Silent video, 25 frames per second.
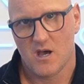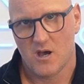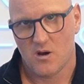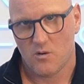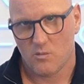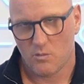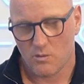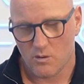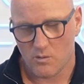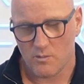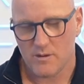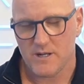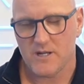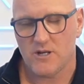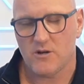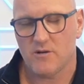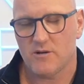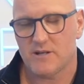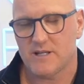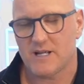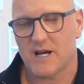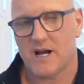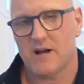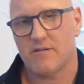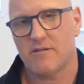What we do at
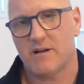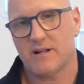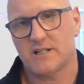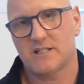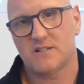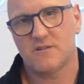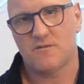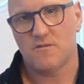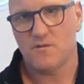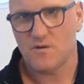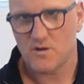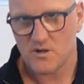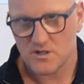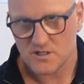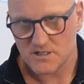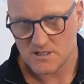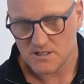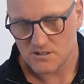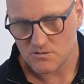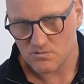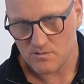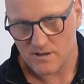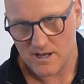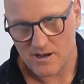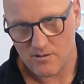Director First
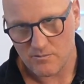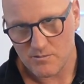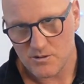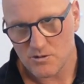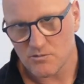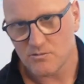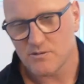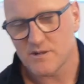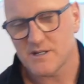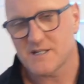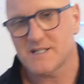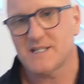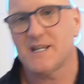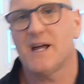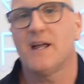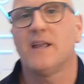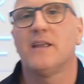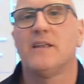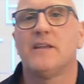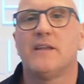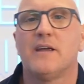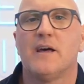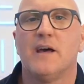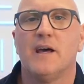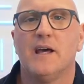is we help you
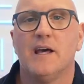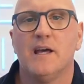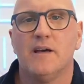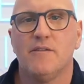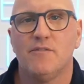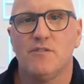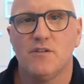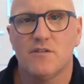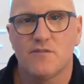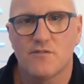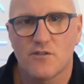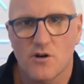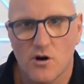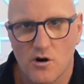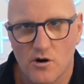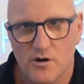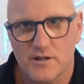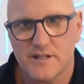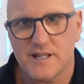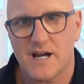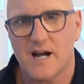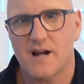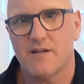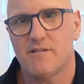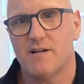understand, if you've got a
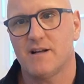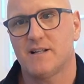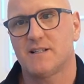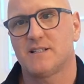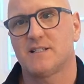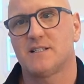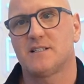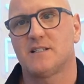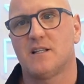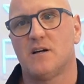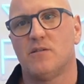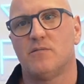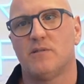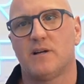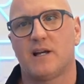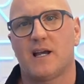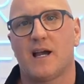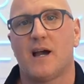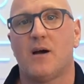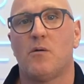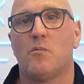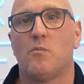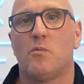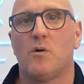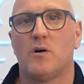director's loan
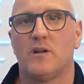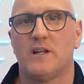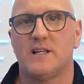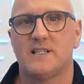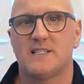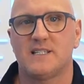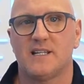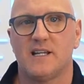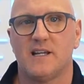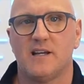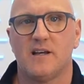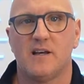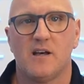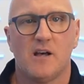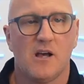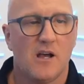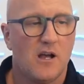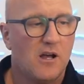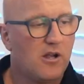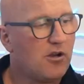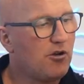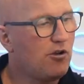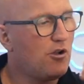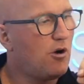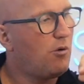account, what is it?
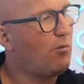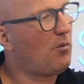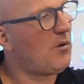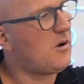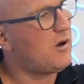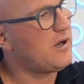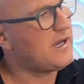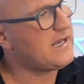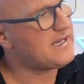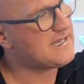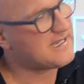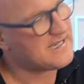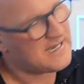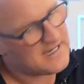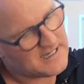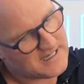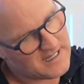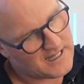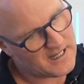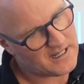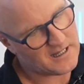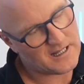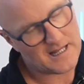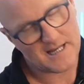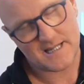Not what it says in
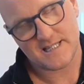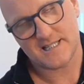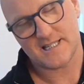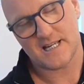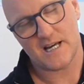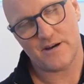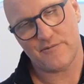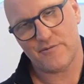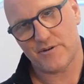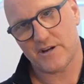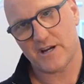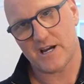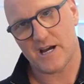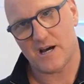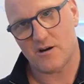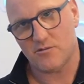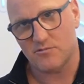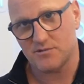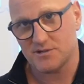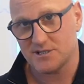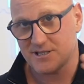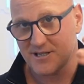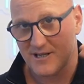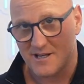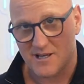the last set of
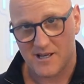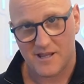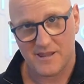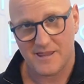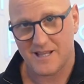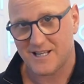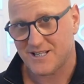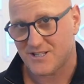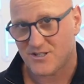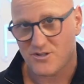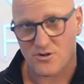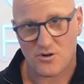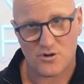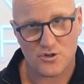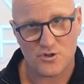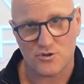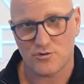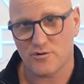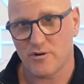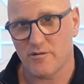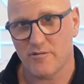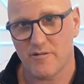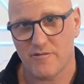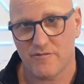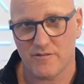accounts. That's not a
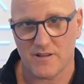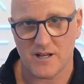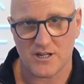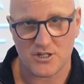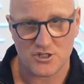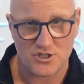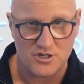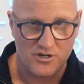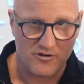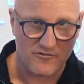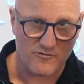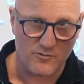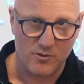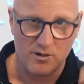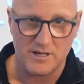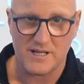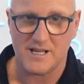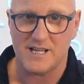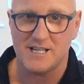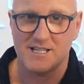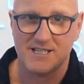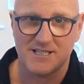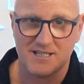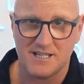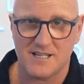true reflection of what it
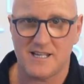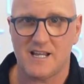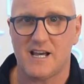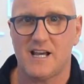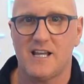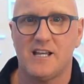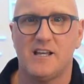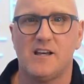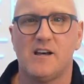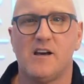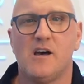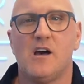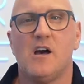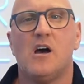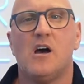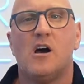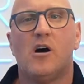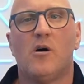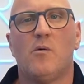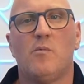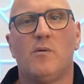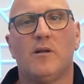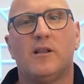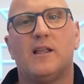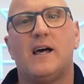is today.
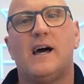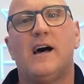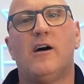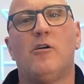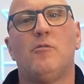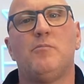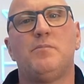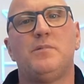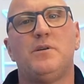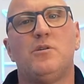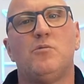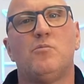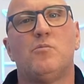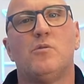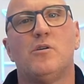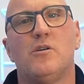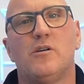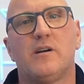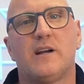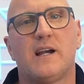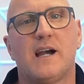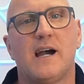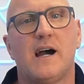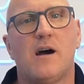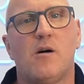We'll help you
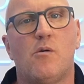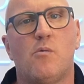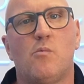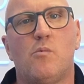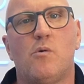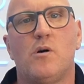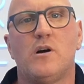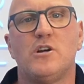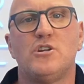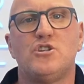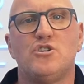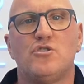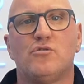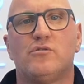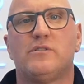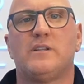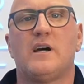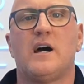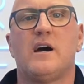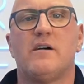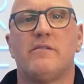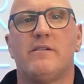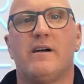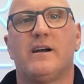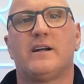work out what is your
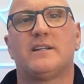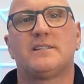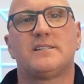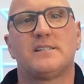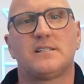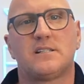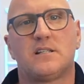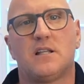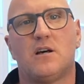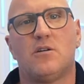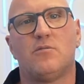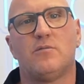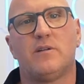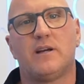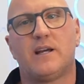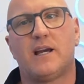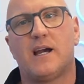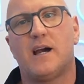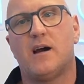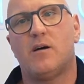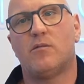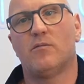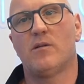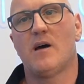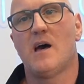director's loan
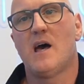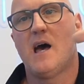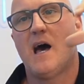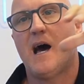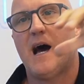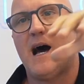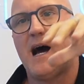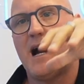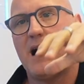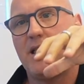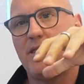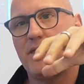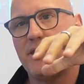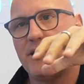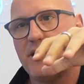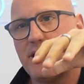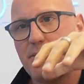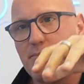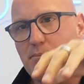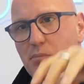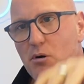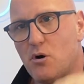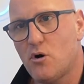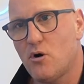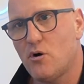account at the
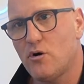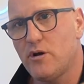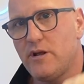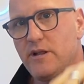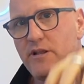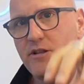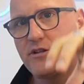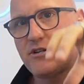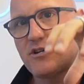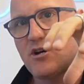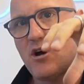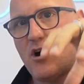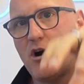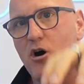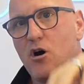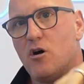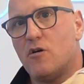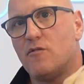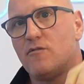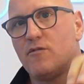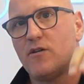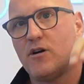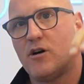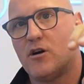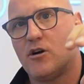point
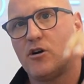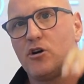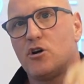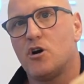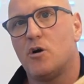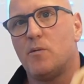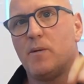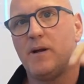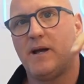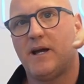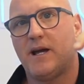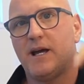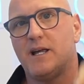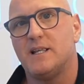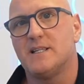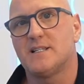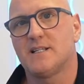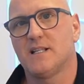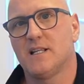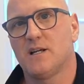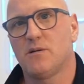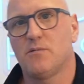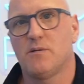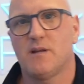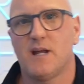of going into
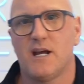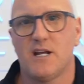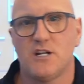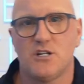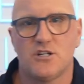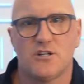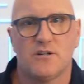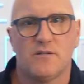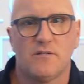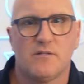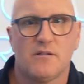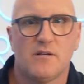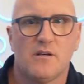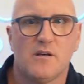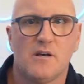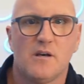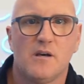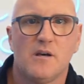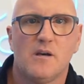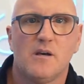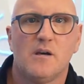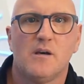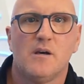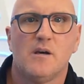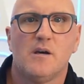liquidation.
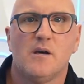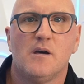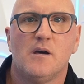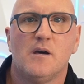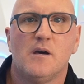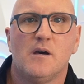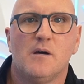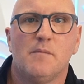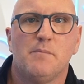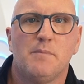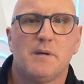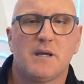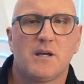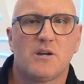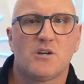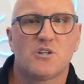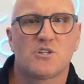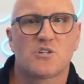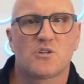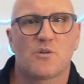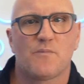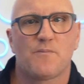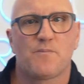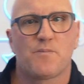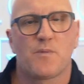
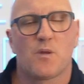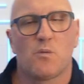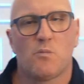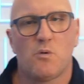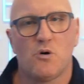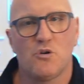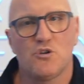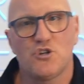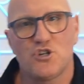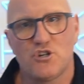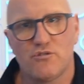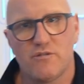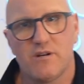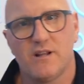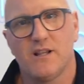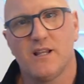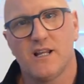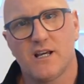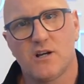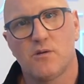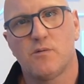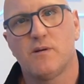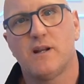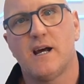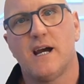Because once you're in
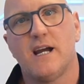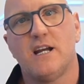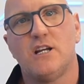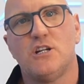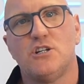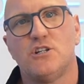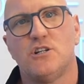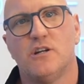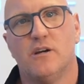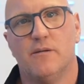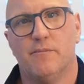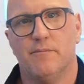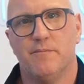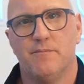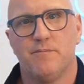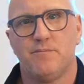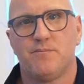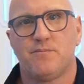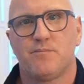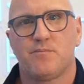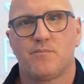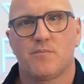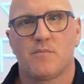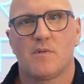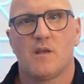liquidation,
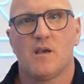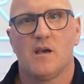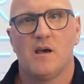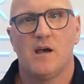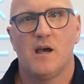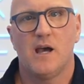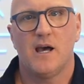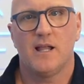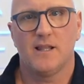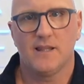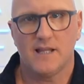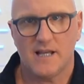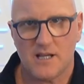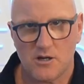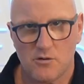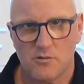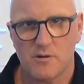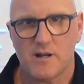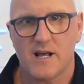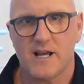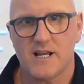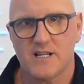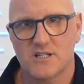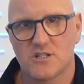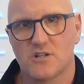a
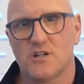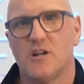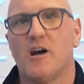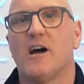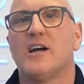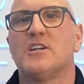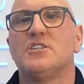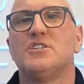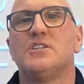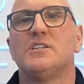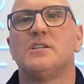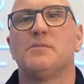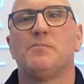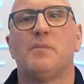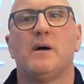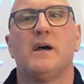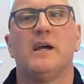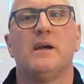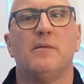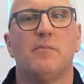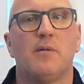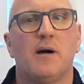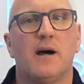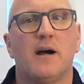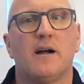liquidator is going to ask you to pay
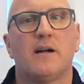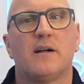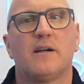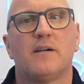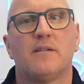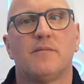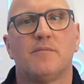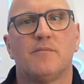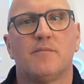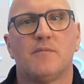it back.